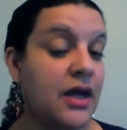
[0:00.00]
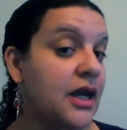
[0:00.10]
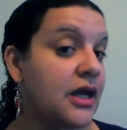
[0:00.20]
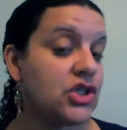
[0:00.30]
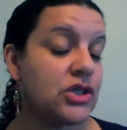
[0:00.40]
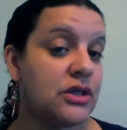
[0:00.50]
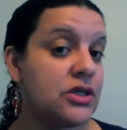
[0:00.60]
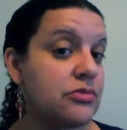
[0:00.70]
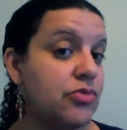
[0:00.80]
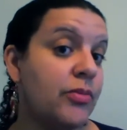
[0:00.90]
and I actually in
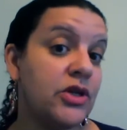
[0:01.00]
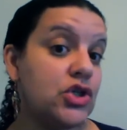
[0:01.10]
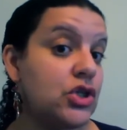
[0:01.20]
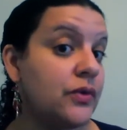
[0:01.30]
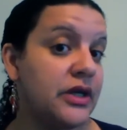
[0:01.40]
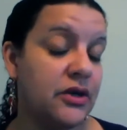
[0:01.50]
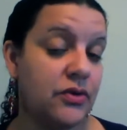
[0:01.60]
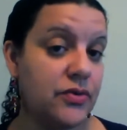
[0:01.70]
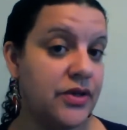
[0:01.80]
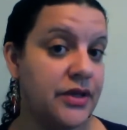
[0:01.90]
this moment don't hear
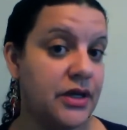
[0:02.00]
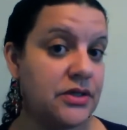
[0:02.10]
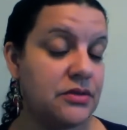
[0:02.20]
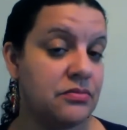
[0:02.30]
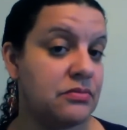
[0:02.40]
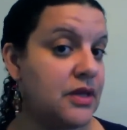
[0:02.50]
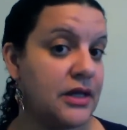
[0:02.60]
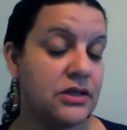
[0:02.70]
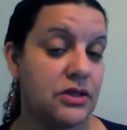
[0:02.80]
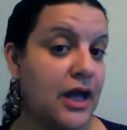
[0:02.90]
3 things.
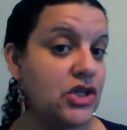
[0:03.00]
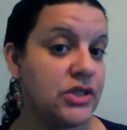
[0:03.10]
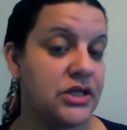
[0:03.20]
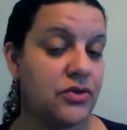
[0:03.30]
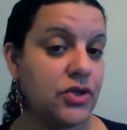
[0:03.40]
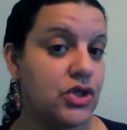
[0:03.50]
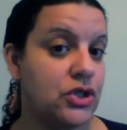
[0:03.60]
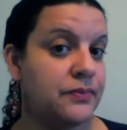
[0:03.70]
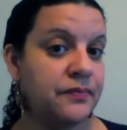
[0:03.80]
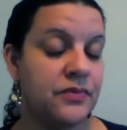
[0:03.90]
I just hear the
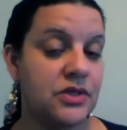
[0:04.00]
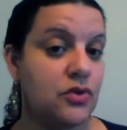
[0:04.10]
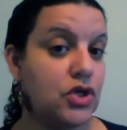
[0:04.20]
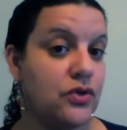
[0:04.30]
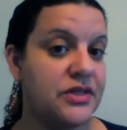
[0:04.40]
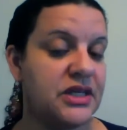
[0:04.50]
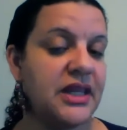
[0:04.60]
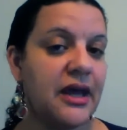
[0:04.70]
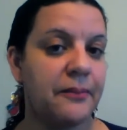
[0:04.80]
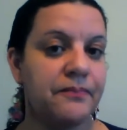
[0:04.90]
2. So noticing
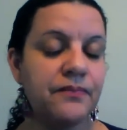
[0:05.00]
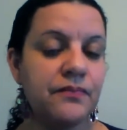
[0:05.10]
now.